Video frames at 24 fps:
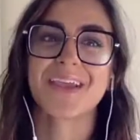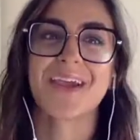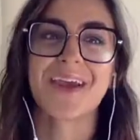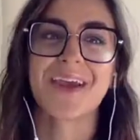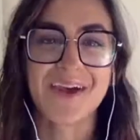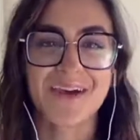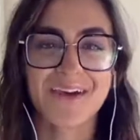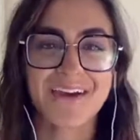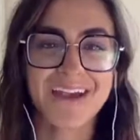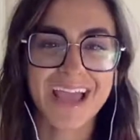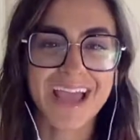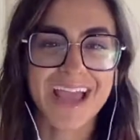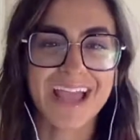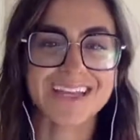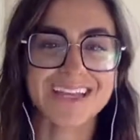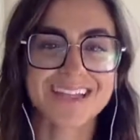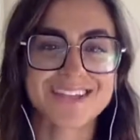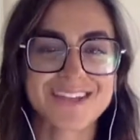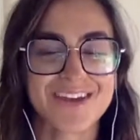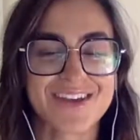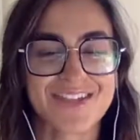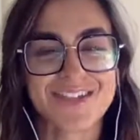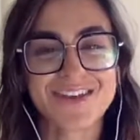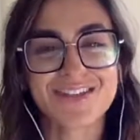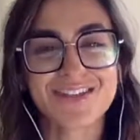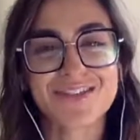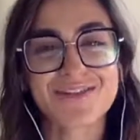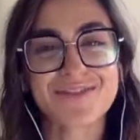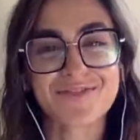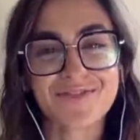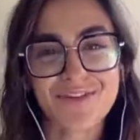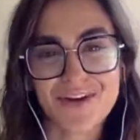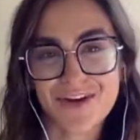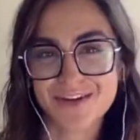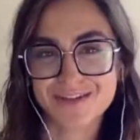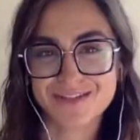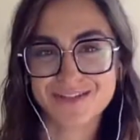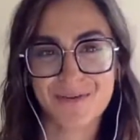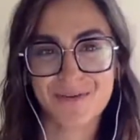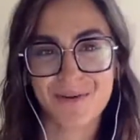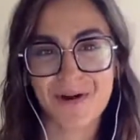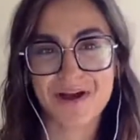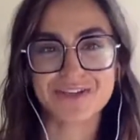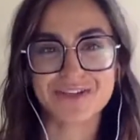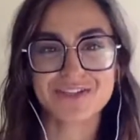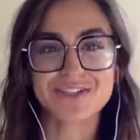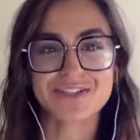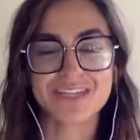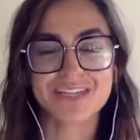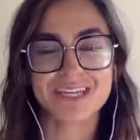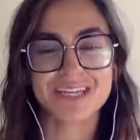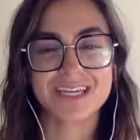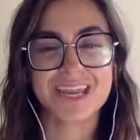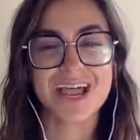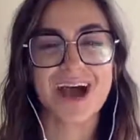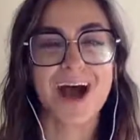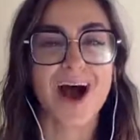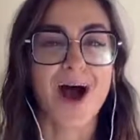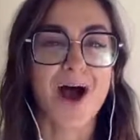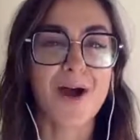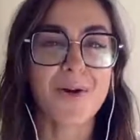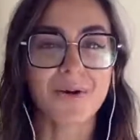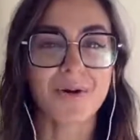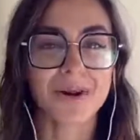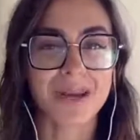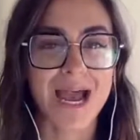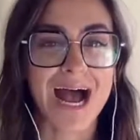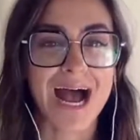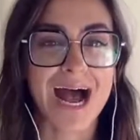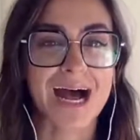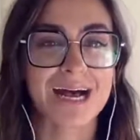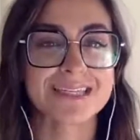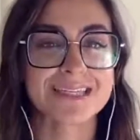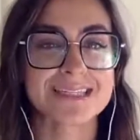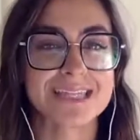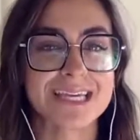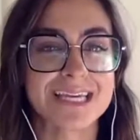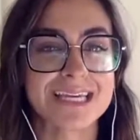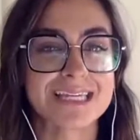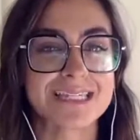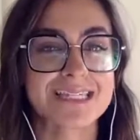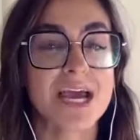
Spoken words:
Okay, so I think the first question I want to ask is,